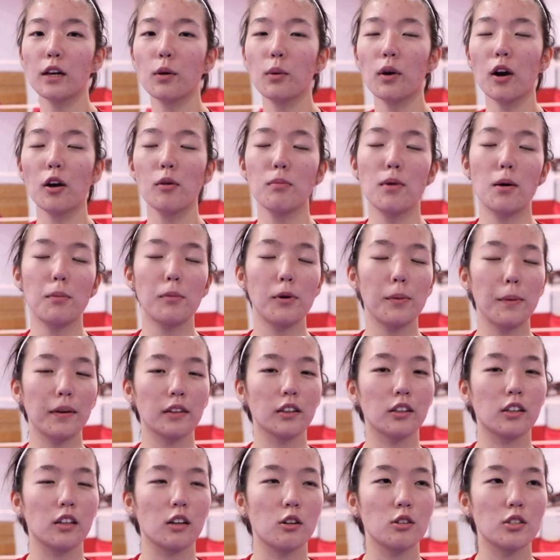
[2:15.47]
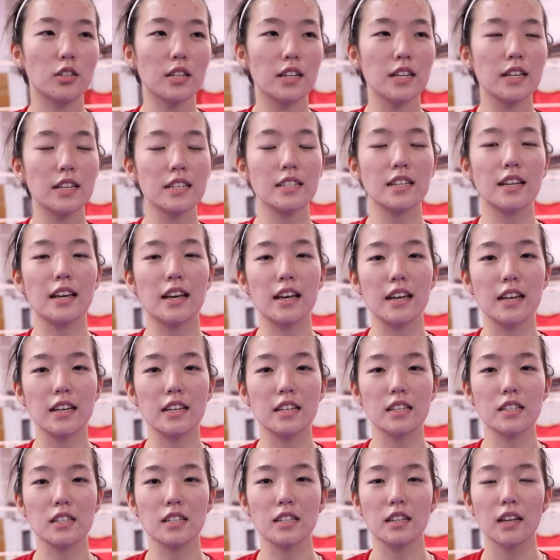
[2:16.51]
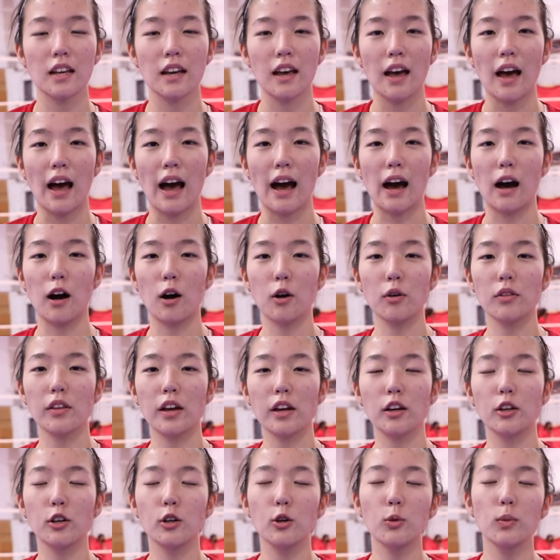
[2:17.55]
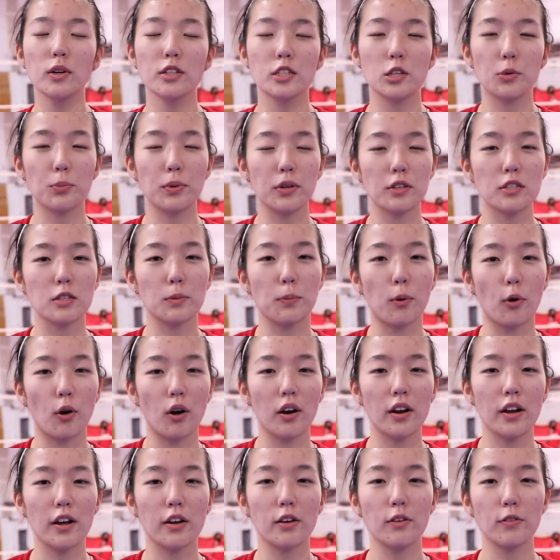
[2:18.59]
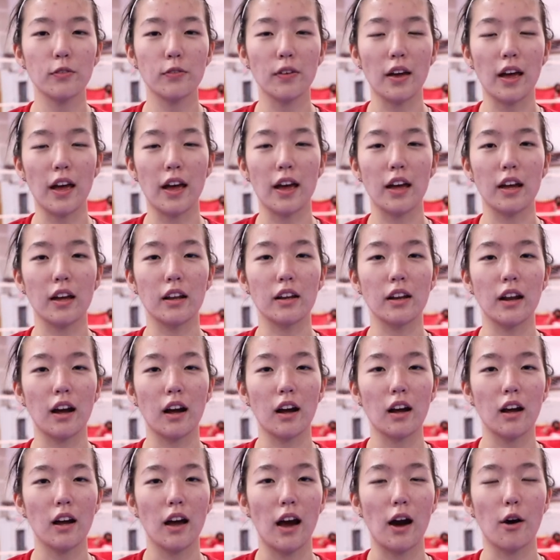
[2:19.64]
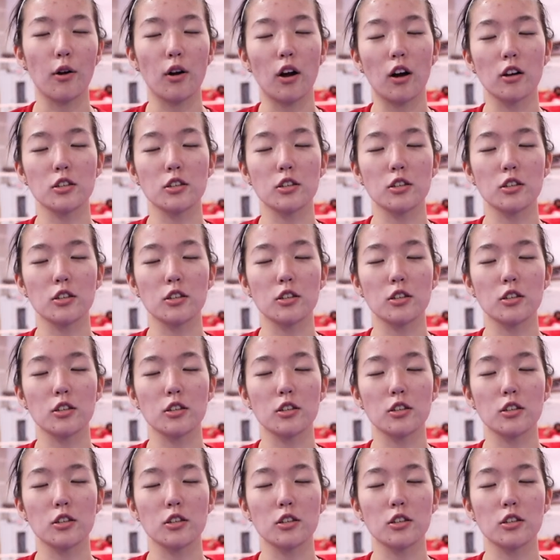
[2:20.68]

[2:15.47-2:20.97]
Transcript: think what I remember about the coaches is how they knew when to be supportive and how to